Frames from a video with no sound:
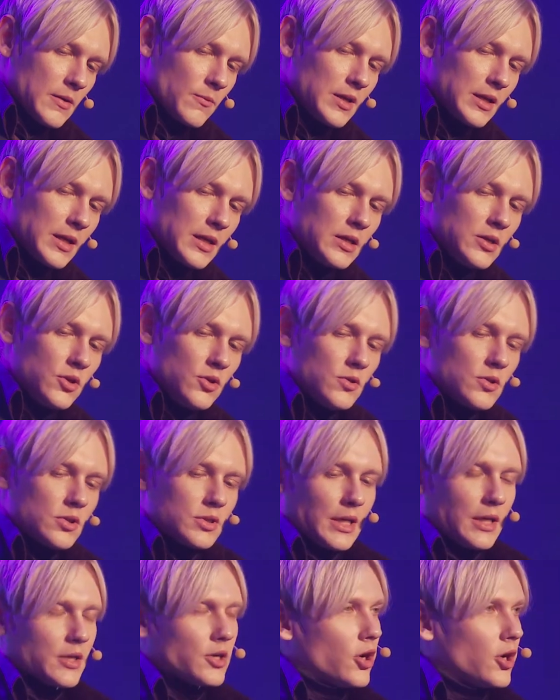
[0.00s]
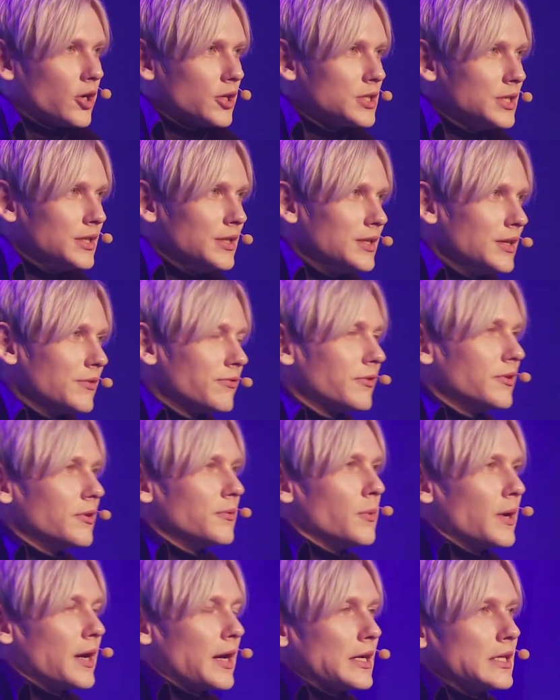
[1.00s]
we can use technology in different
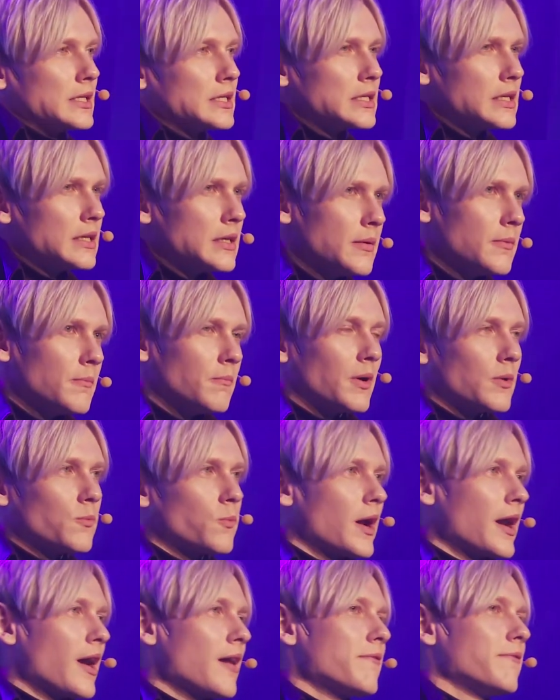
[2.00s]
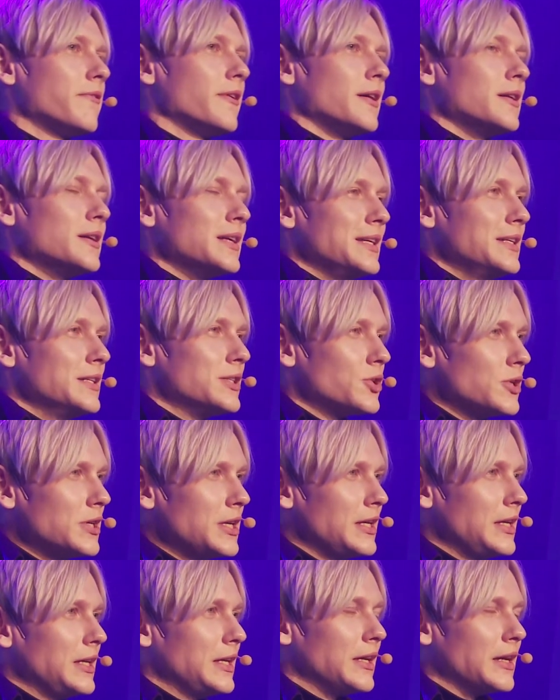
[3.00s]
ways, but what I find
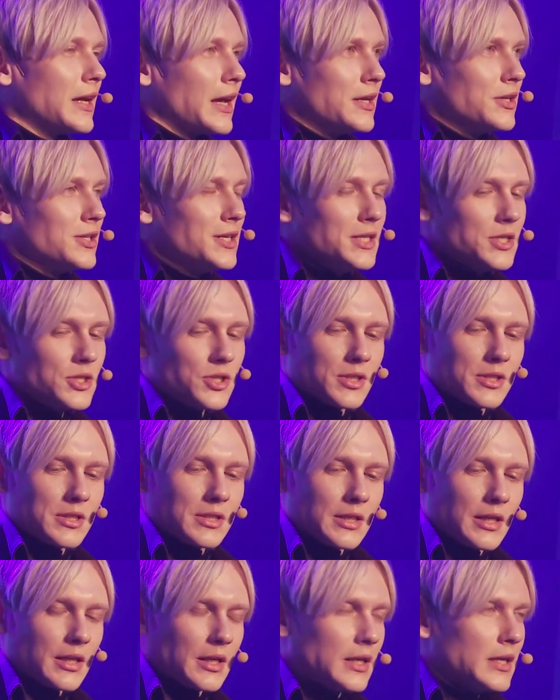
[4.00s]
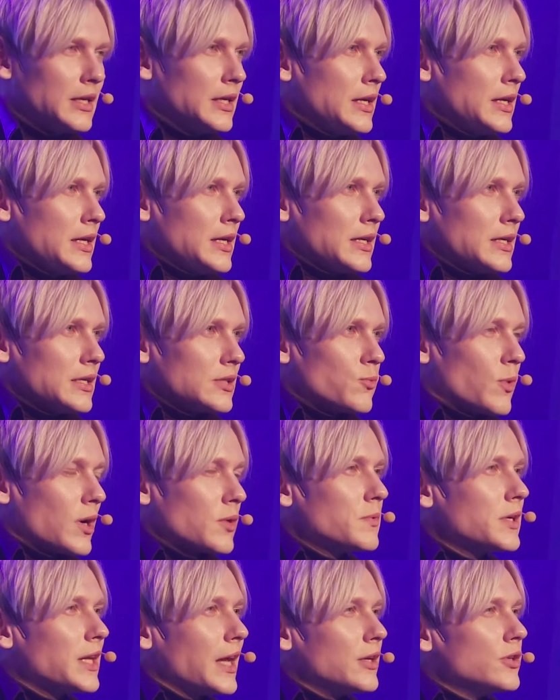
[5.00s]
intriguing and interesting is
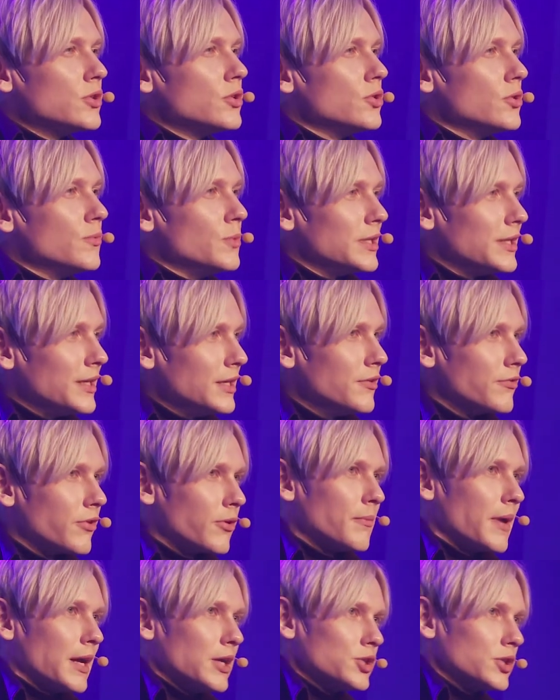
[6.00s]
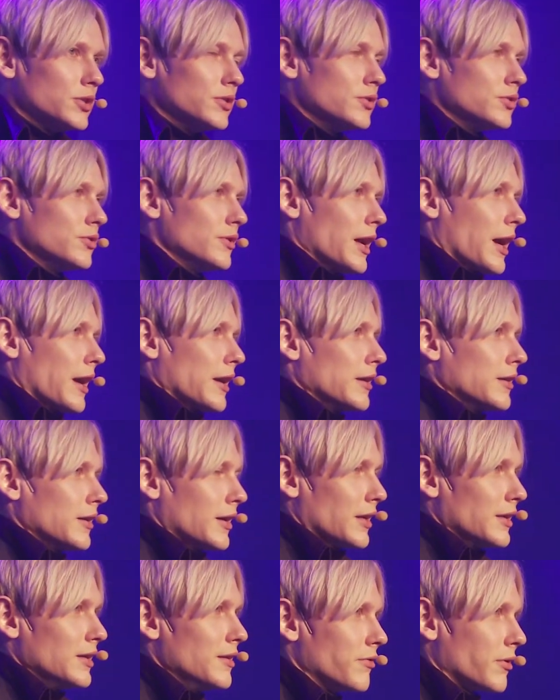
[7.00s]
what we can do with information today
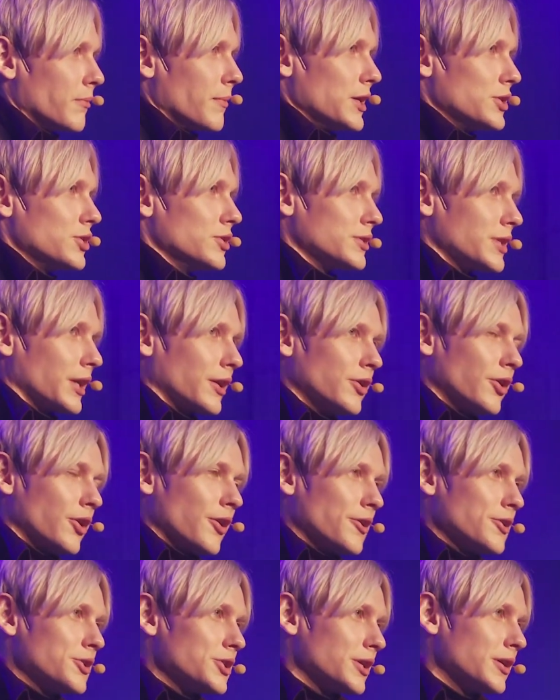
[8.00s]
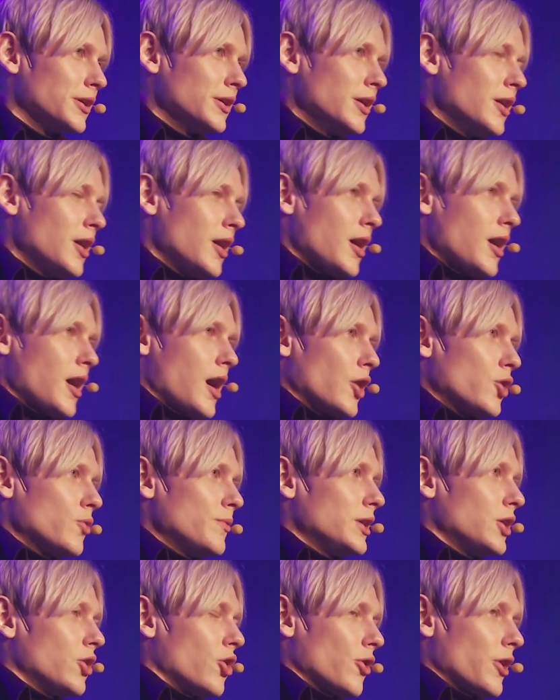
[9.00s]
and information technology. How do
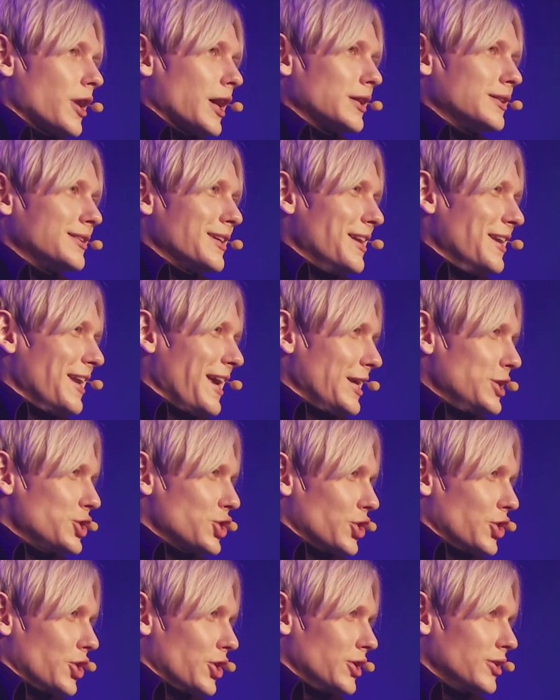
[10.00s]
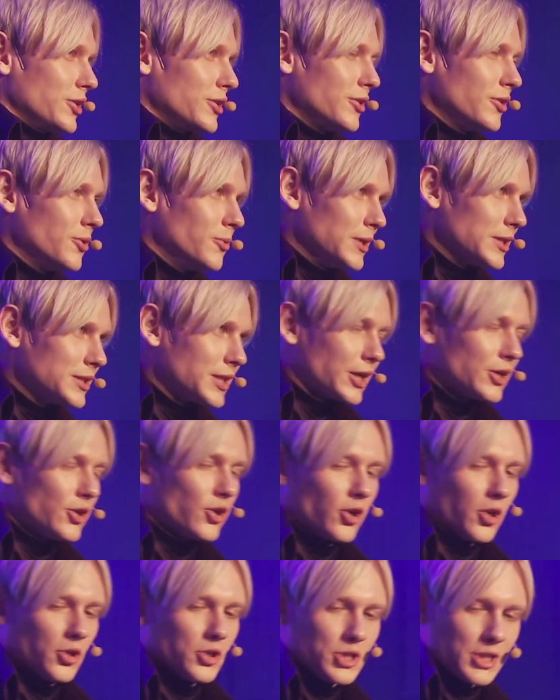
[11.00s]
we connect nature with
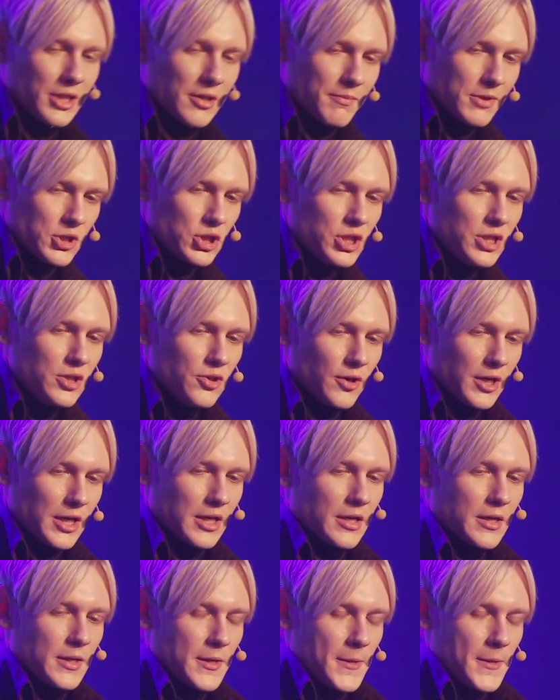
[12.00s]
technology and machinery?